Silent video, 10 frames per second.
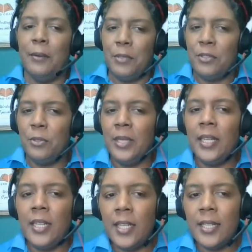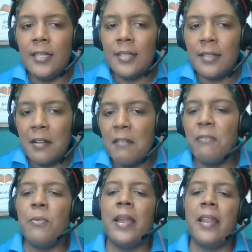was doing a lot of
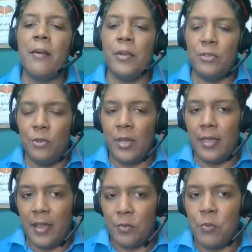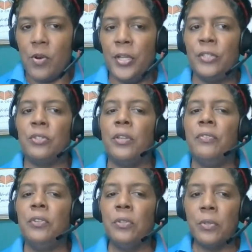stuff when I was doing that one. So
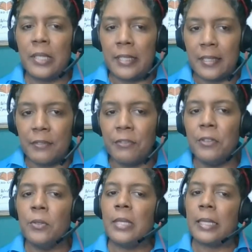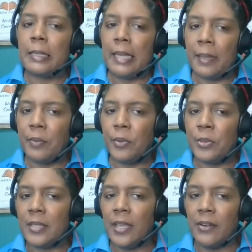if you notice a few little
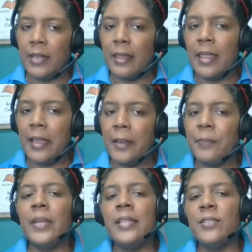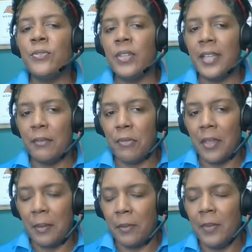typos here and there, please forgive
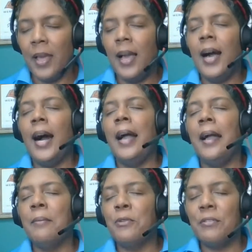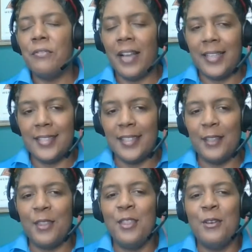them. I am
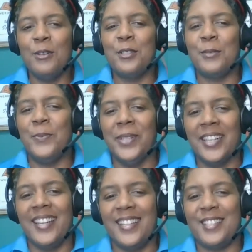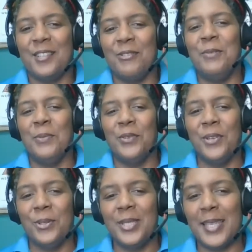revising those booklets to remove
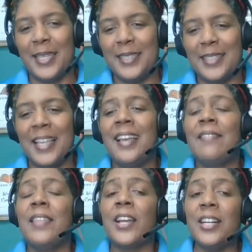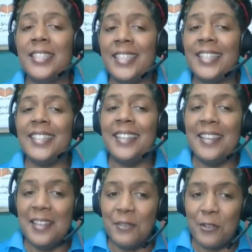those things. The content and
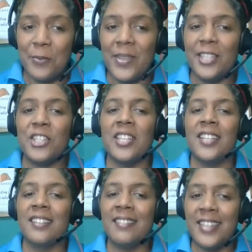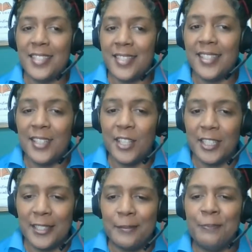the information is still
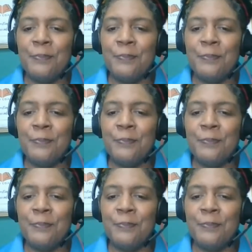good,